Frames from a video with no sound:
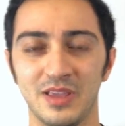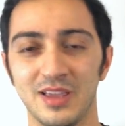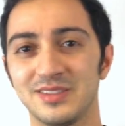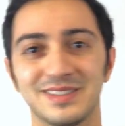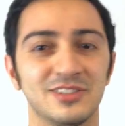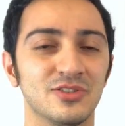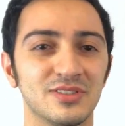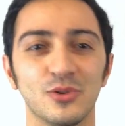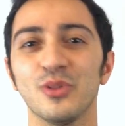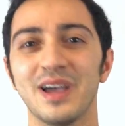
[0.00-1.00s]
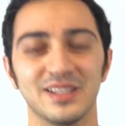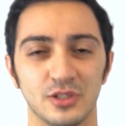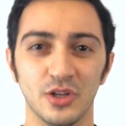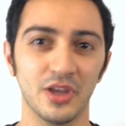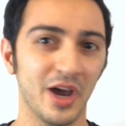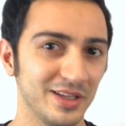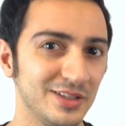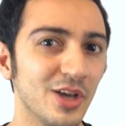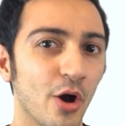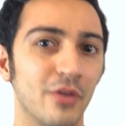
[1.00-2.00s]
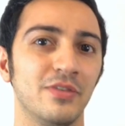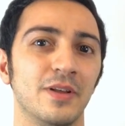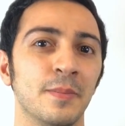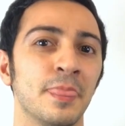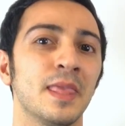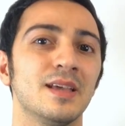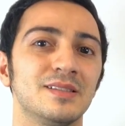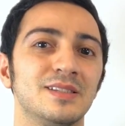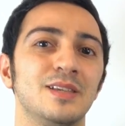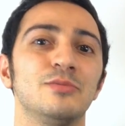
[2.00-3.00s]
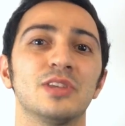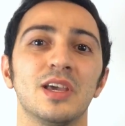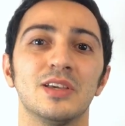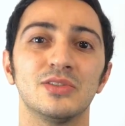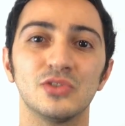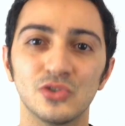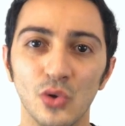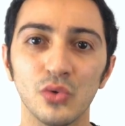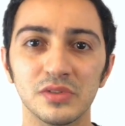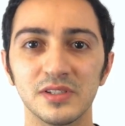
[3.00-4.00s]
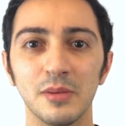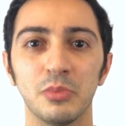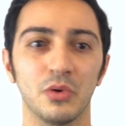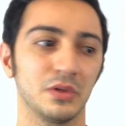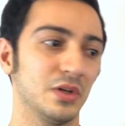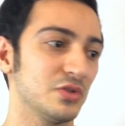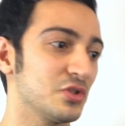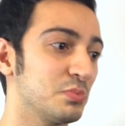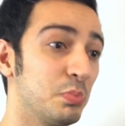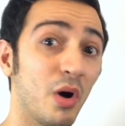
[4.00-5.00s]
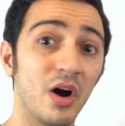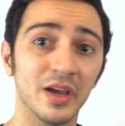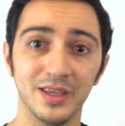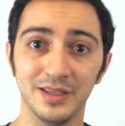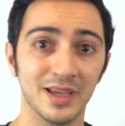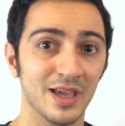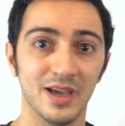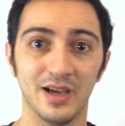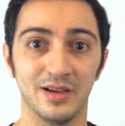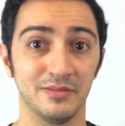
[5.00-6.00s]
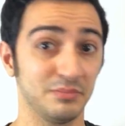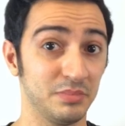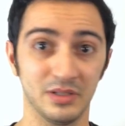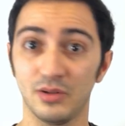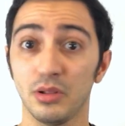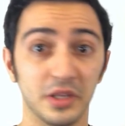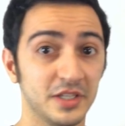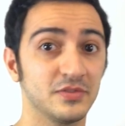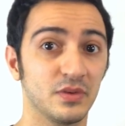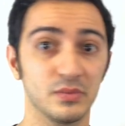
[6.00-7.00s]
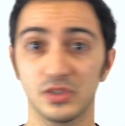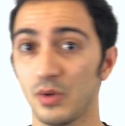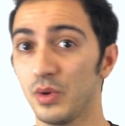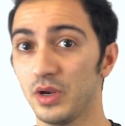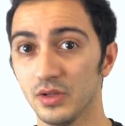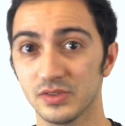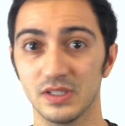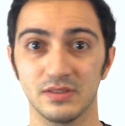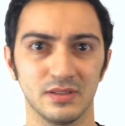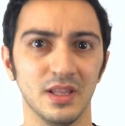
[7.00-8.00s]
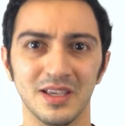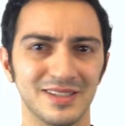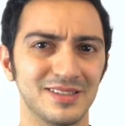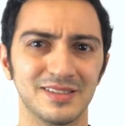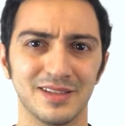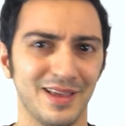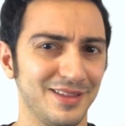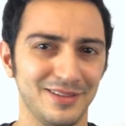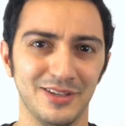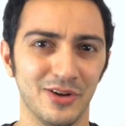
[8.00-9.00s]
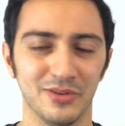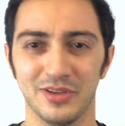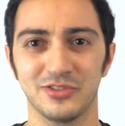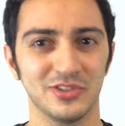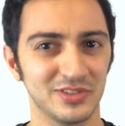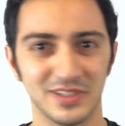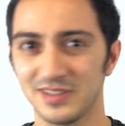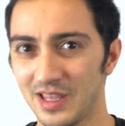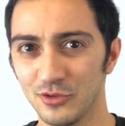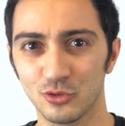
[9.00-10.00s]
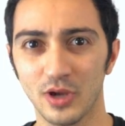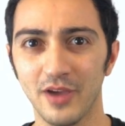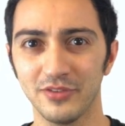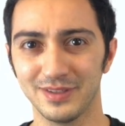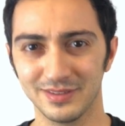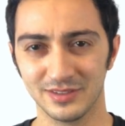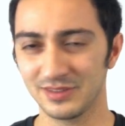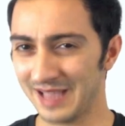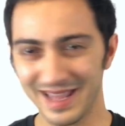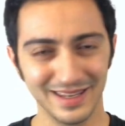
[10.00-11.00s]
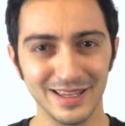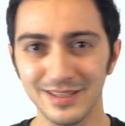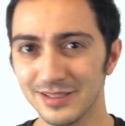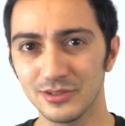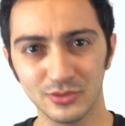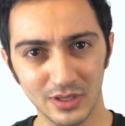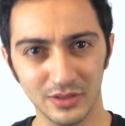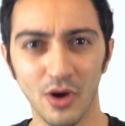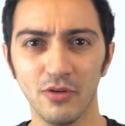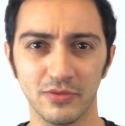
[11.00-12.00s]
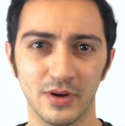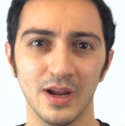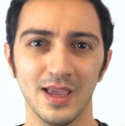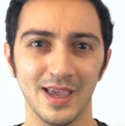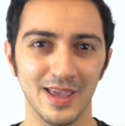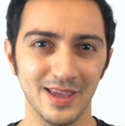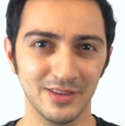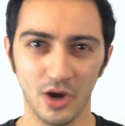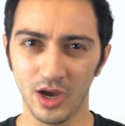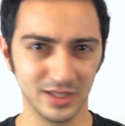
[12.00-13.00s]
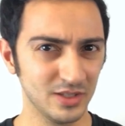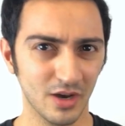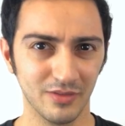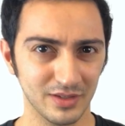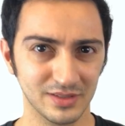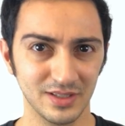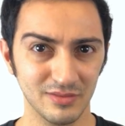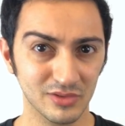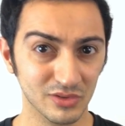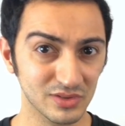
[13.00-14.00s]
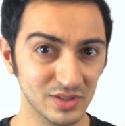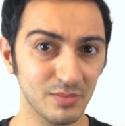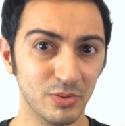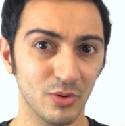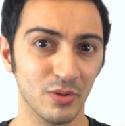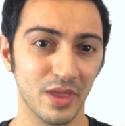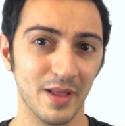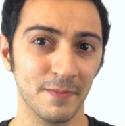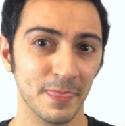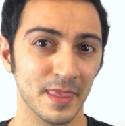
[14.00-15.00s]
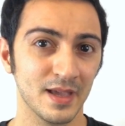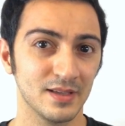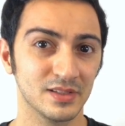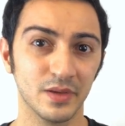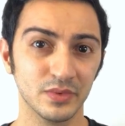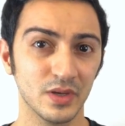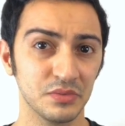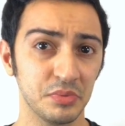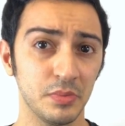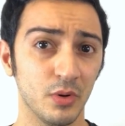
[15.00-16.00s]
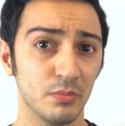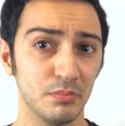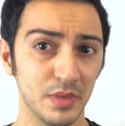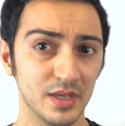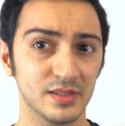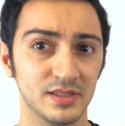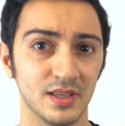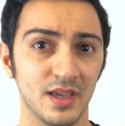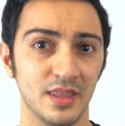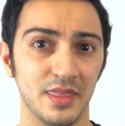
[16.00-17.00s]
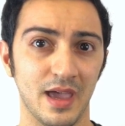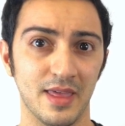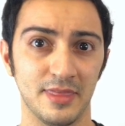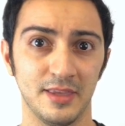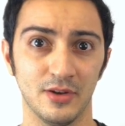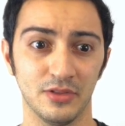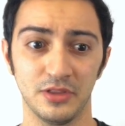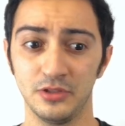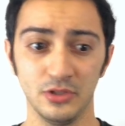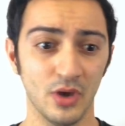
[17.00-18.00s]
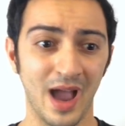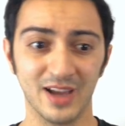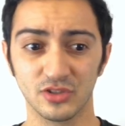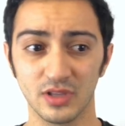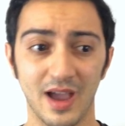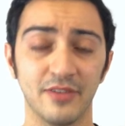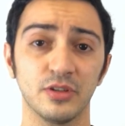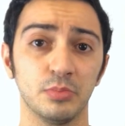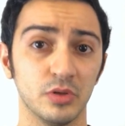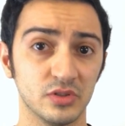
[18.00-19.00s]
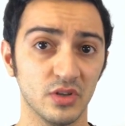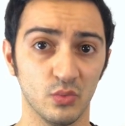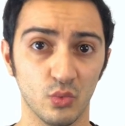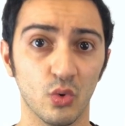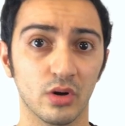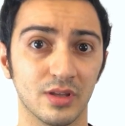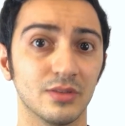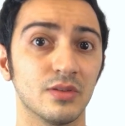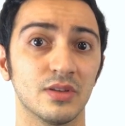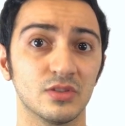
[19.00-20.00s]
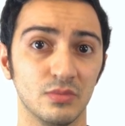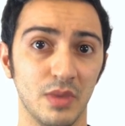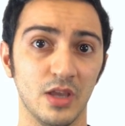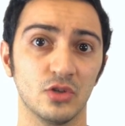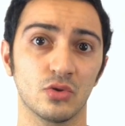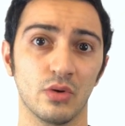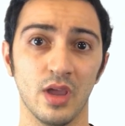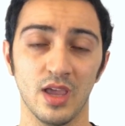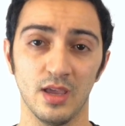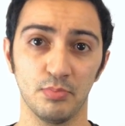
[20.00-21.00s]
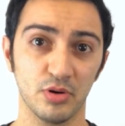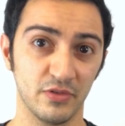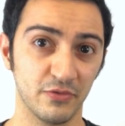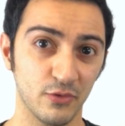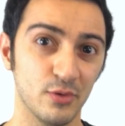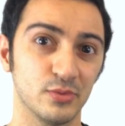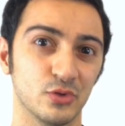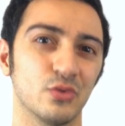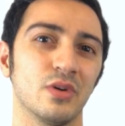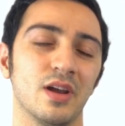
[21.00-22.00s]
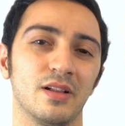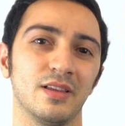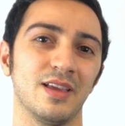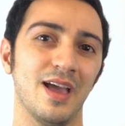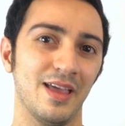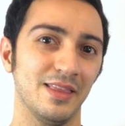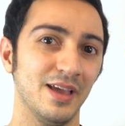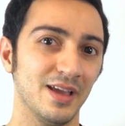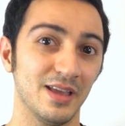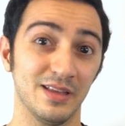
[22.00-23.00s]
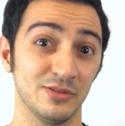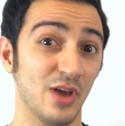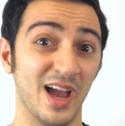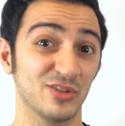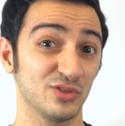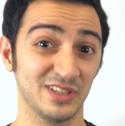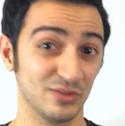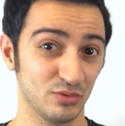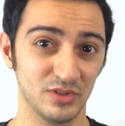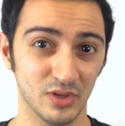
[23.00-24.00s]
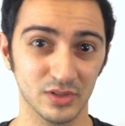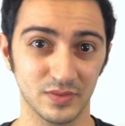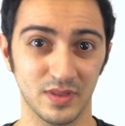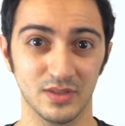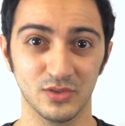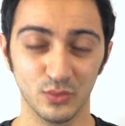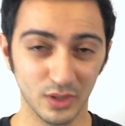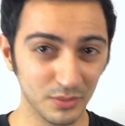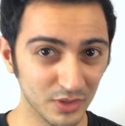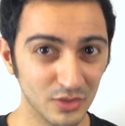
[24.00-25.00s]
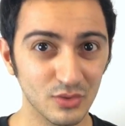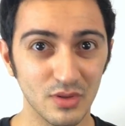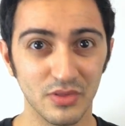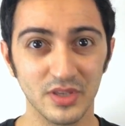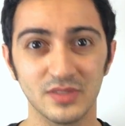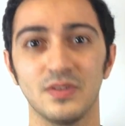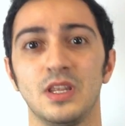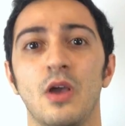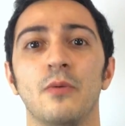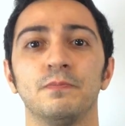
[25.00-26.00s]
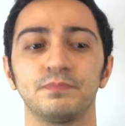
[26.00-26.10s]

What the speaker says: it's just so that, the idea of it seems so simple, just buying clicks from someone else's lists and like just sending traffic. It's that easy to an offer. The idea of it seems so simple that sometimes people miss that you actually have to put some work into this to make sure it performs correctly and you actually get results with it. So what I'm going to do in this video